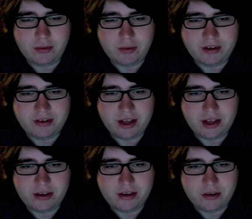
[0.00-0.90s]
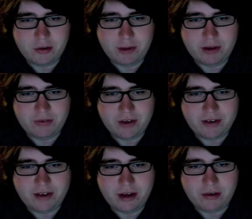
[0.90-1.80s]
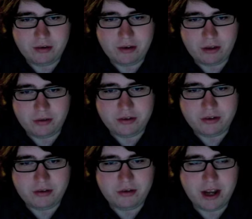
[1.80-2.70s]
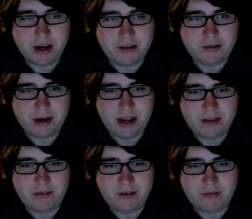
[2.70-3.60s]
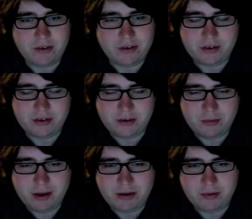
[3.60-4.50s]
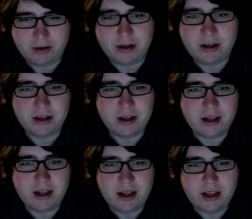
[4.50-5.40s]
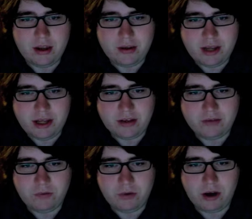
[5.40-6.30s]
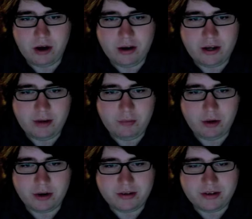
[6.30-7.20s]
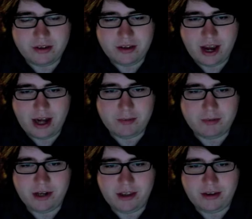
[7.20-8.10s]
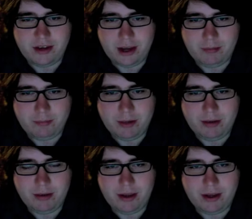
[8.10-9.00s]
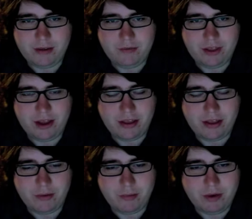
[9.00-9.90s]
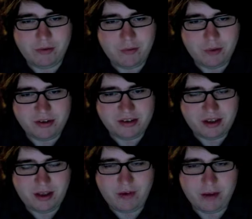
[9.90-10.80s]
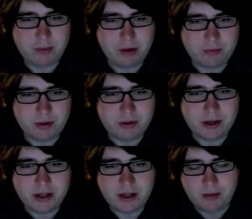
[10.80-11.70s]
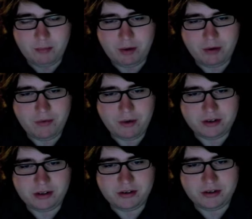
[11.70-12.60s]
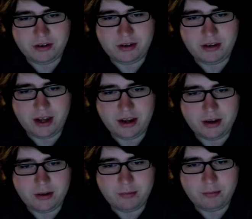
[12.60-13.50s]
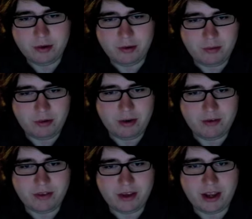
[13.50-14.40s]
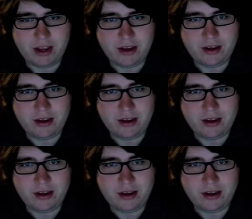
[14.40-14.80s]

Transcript: want to set, their best face down, closest to their deck, because they want to activate it first because it's their best one. Take this rule to heart. It works 90% of the time. Like, if they got their Mirror Force and they have like a Book of Moon, Mirror Force closer to the deck, Book of Moon away from the deck.